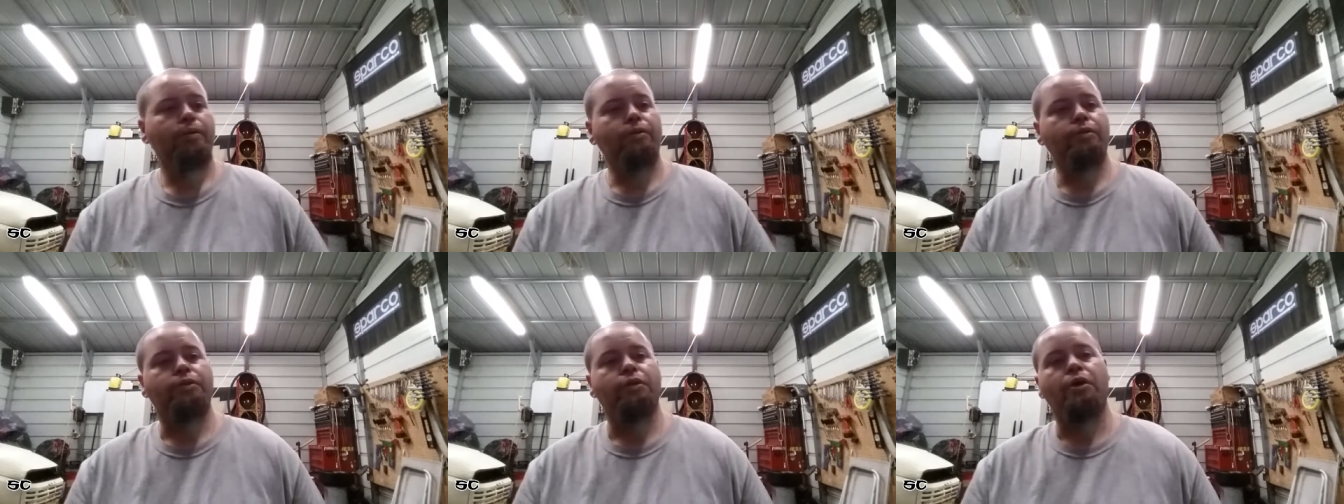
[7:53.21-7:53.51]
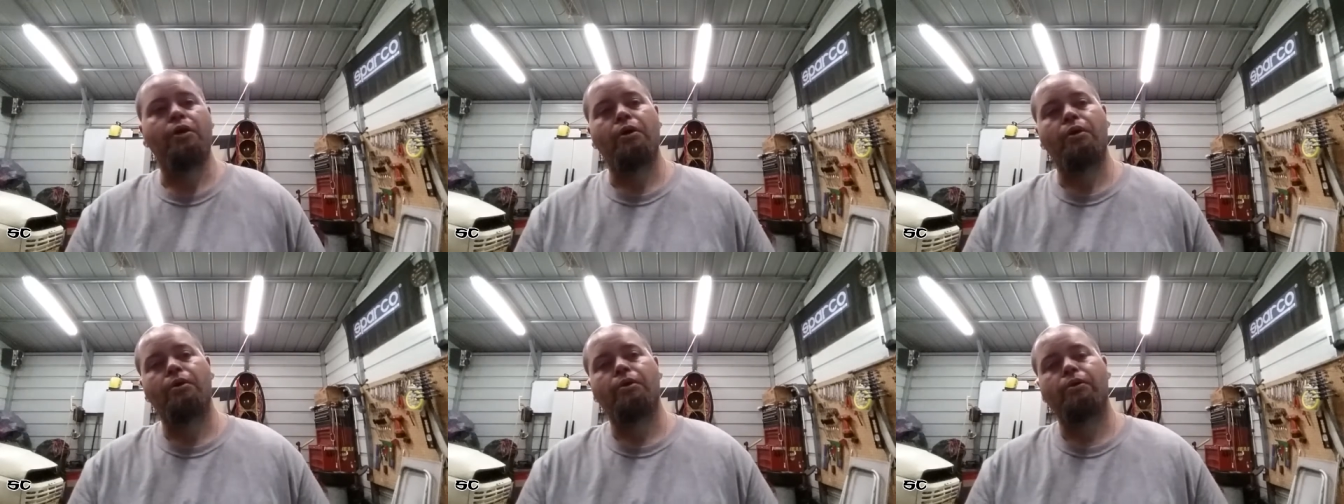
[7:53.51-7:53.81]

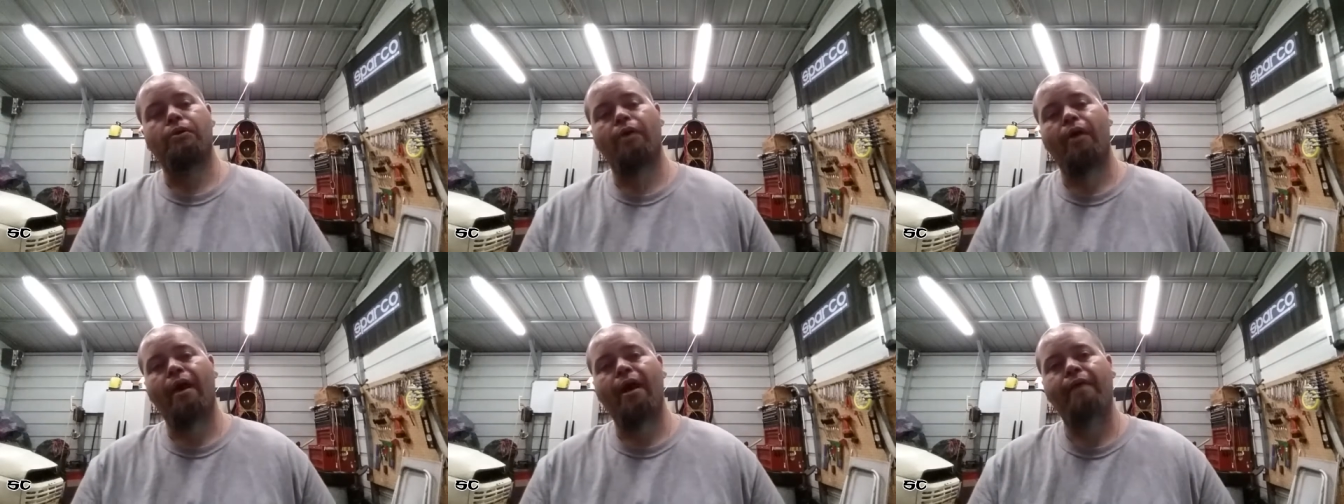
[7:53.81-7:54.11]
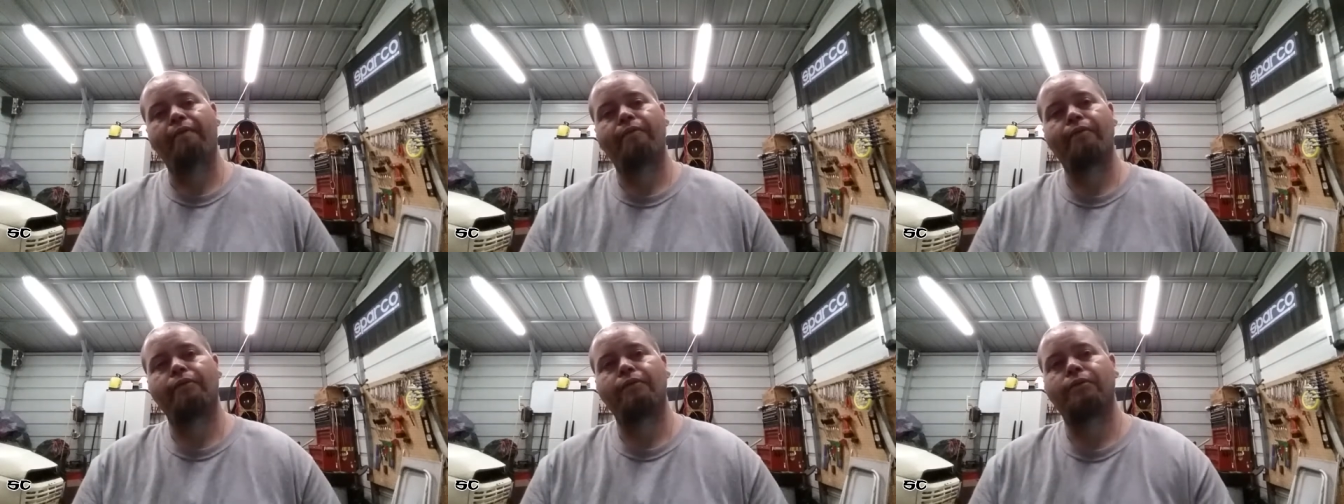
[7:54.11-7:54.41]
so you're
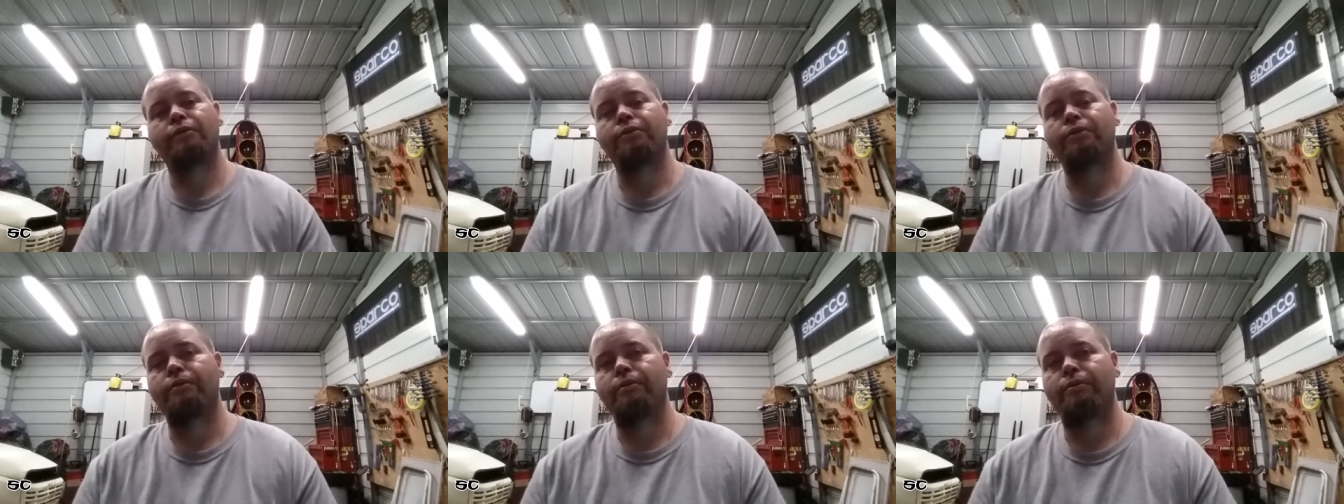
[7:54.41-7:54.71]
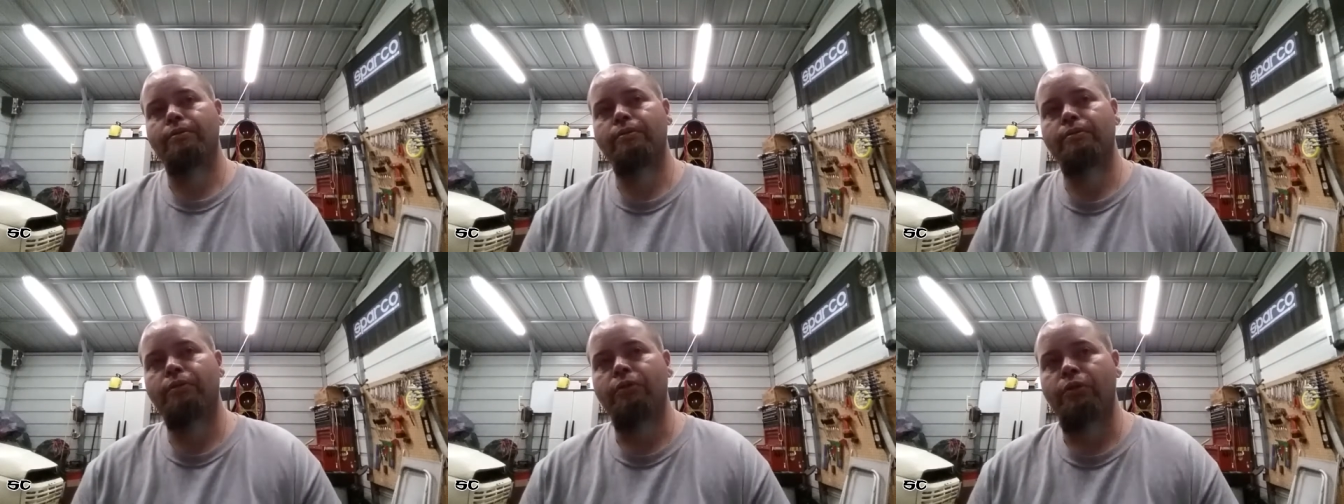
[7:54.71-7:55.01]
having
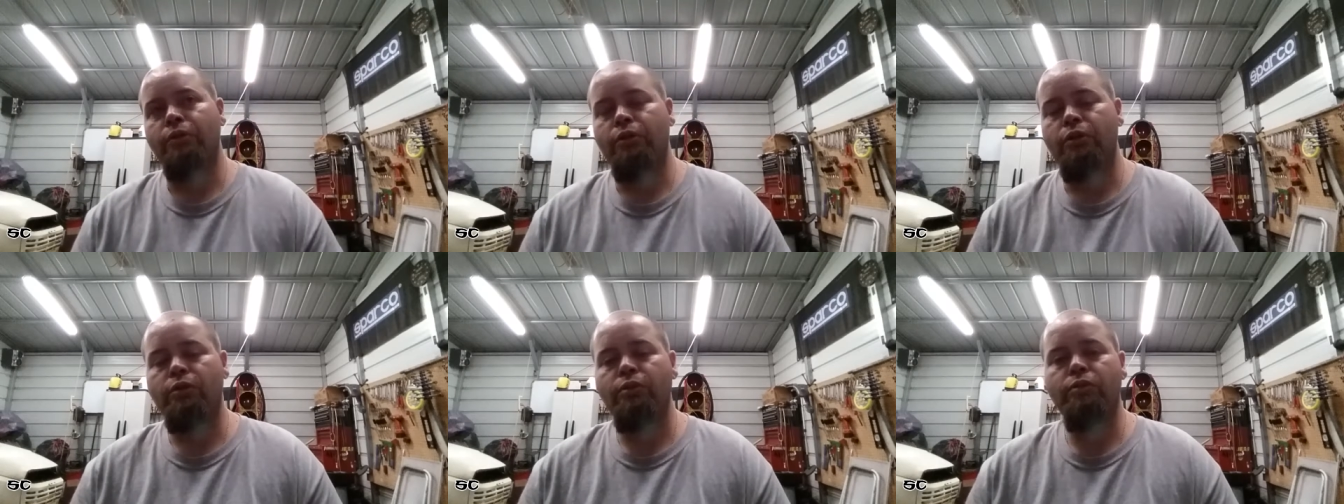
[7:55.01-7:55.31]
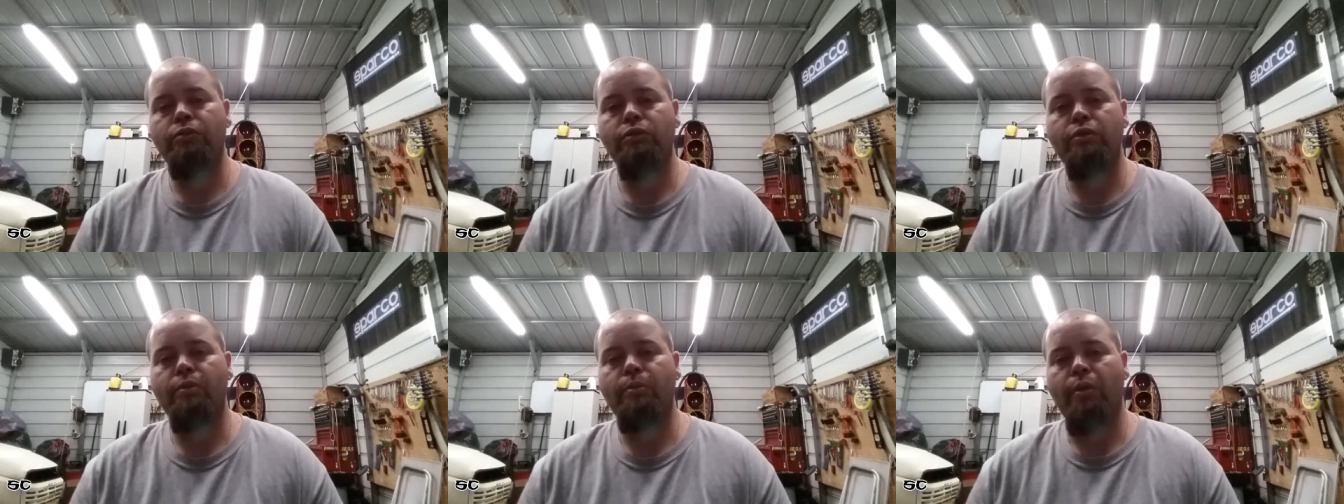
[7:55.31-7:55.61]
to to
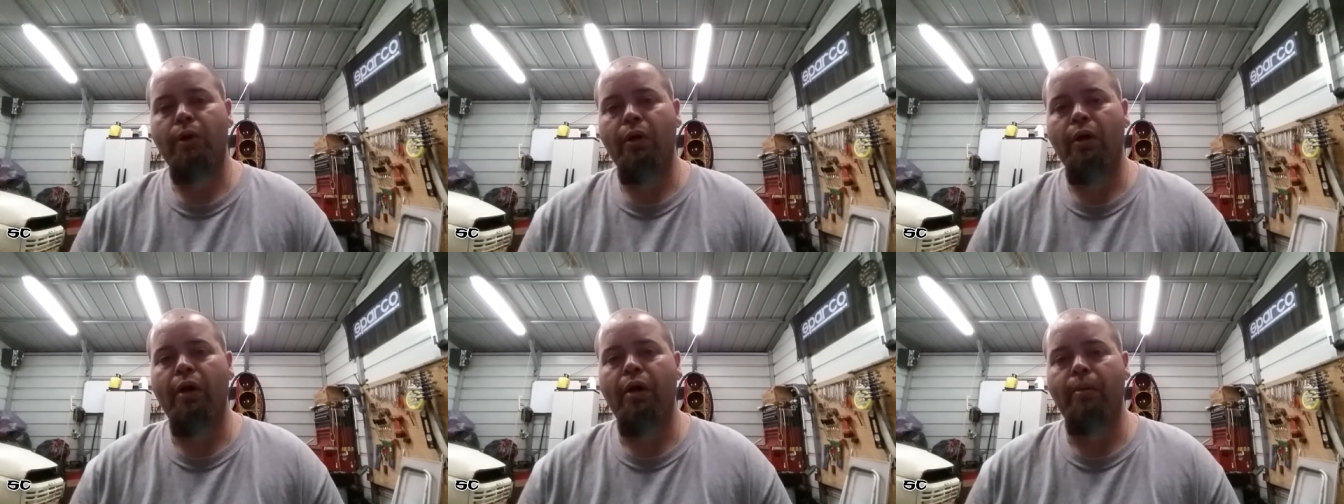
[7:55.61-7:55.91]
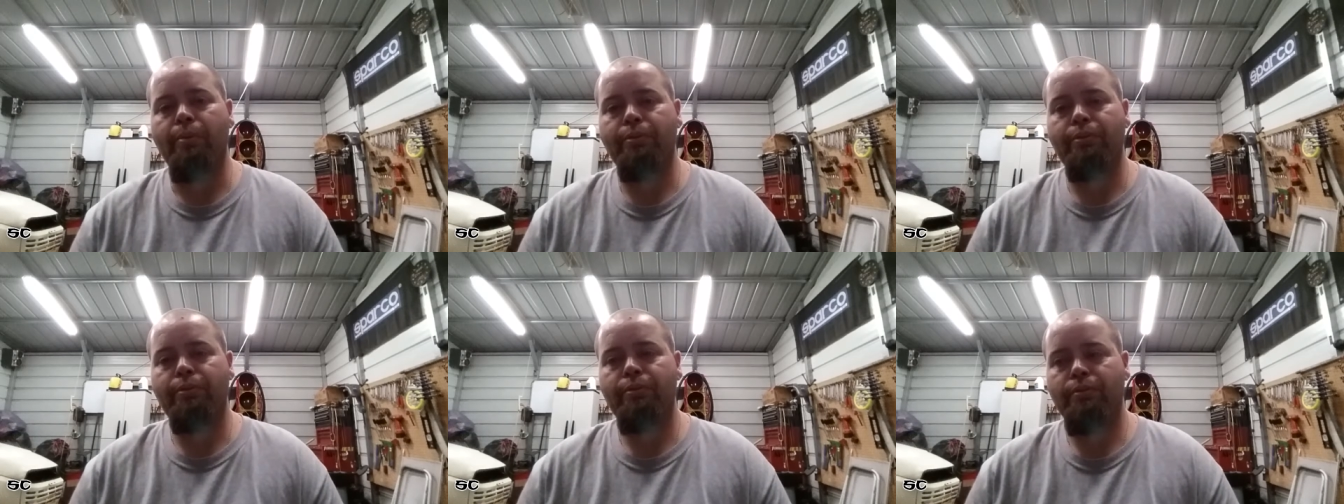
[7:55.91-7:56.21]
use them
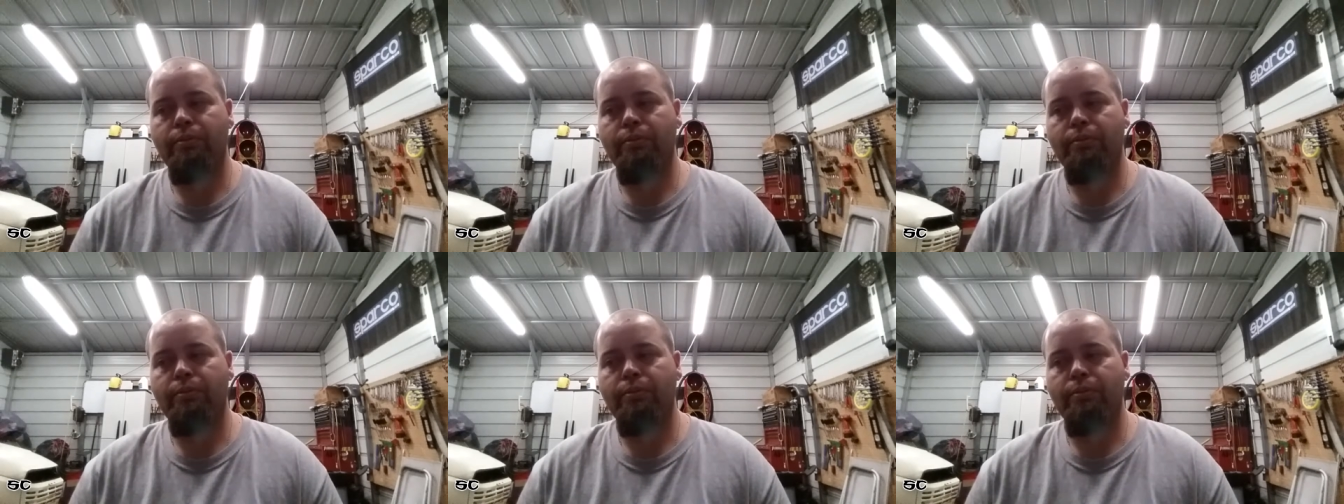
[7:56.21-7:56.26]
up